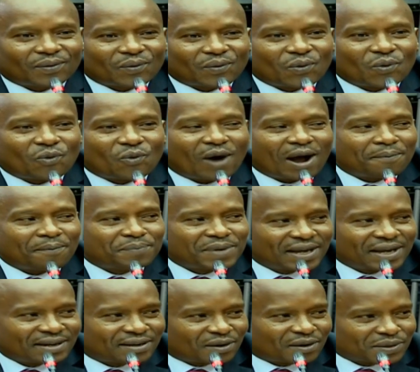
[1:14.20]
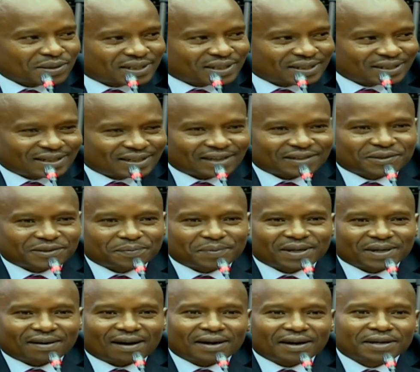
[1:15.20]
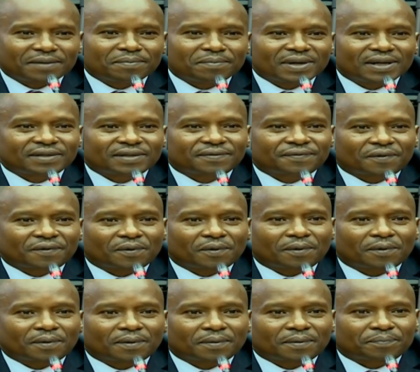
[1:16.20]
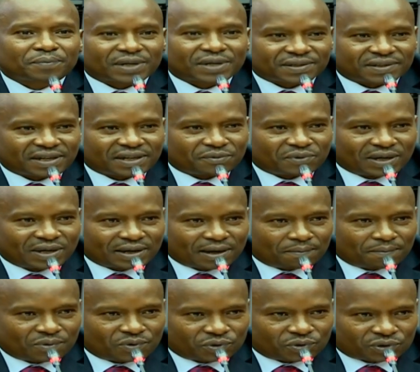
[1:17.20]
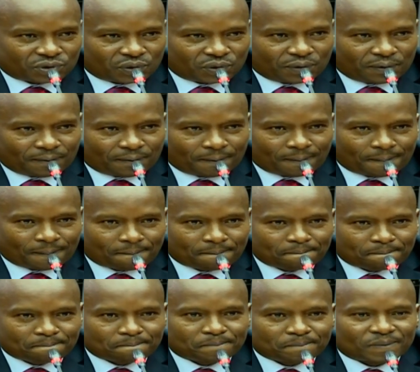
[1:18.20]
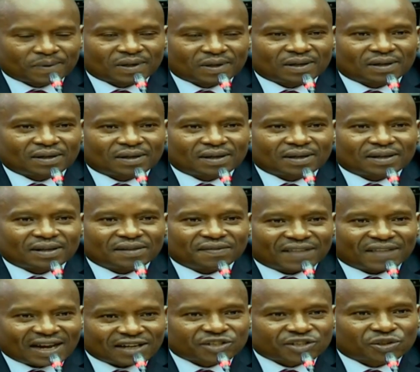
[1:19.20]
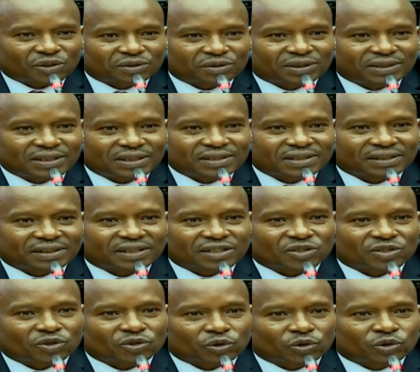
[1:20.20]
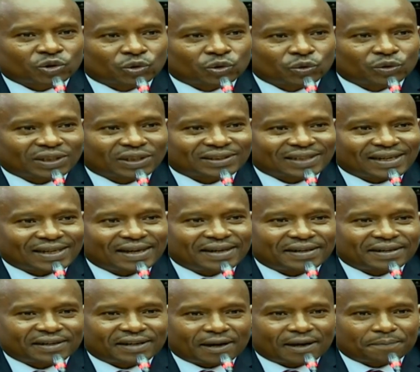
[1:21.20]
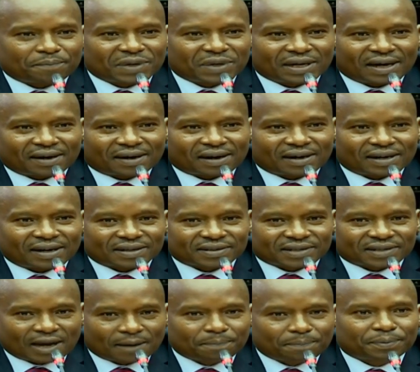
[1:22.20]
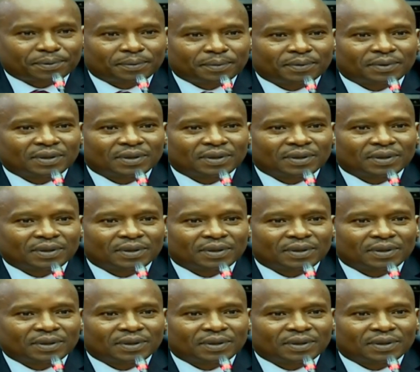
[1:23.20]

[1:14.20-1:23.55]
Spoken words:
who were being considered to be running mates for President William Ruto. In that shortlist, it is also true that I ended up being a runners-up.